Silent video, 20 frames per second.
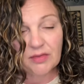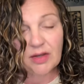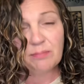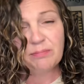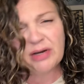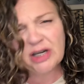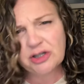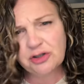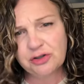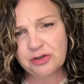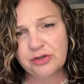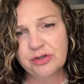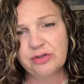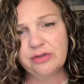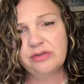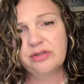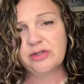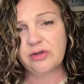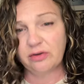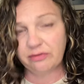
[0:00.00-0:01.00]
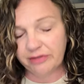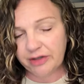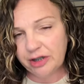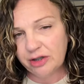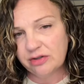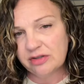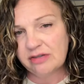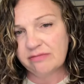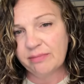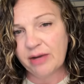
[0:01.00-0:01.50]
pictures or
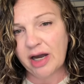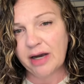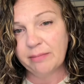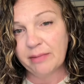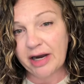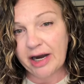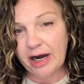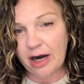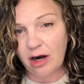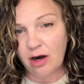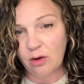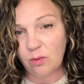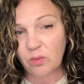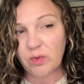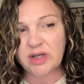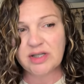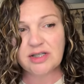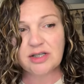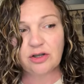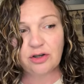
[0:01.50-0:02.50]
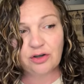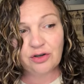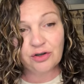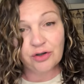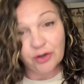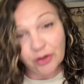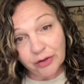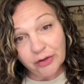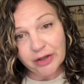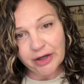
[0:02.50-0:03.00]
videos of mine, my hair was
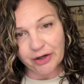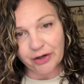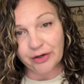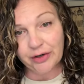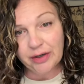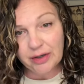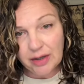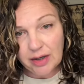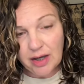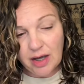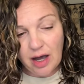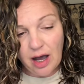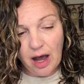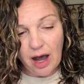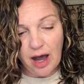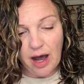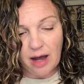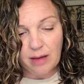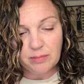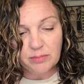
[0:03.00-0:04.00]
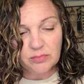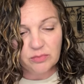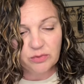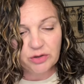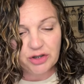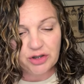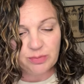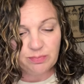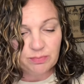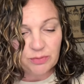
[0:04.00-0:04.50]
curlier, which
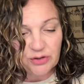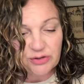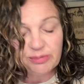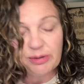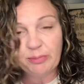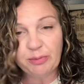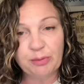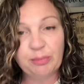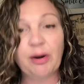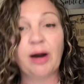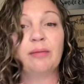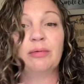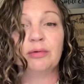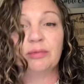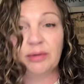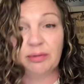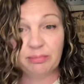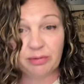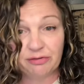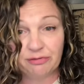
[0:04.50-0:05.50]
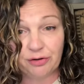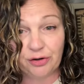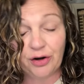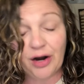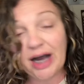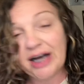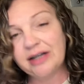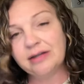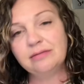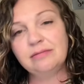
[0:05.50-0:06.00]
most people probably prefer.
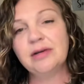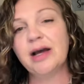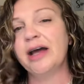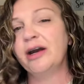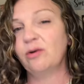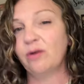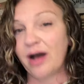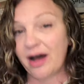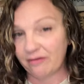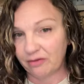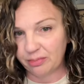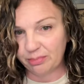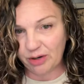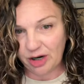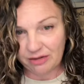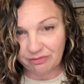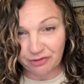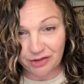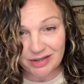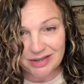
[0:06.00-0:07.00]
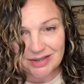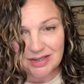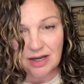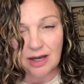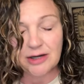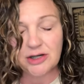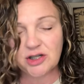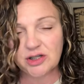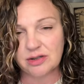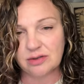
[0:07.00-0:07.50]
I don't have a preference. I
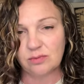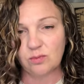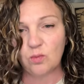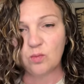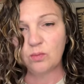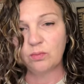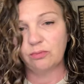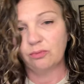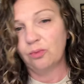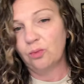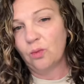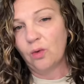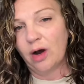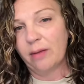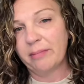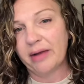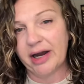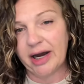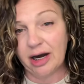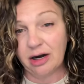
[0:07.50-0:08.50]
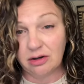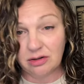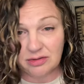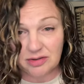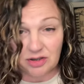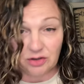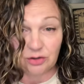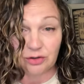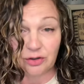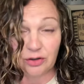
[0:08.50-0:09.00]
just want my hair
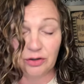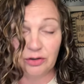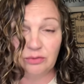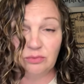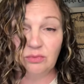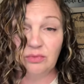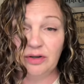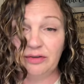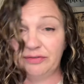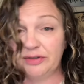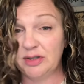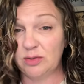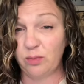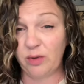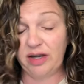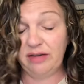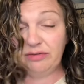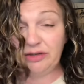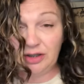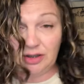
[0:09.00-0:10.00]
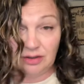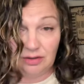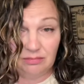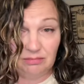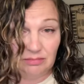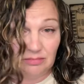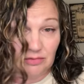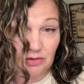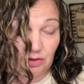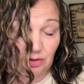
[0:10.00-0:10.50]
to look good if it's wavy,
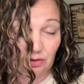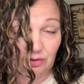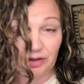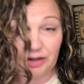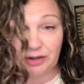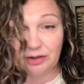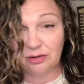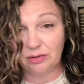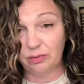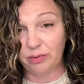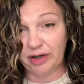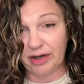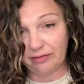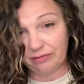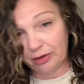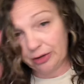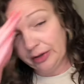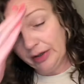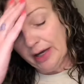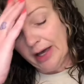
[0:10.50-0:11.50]
curlier, or whatever.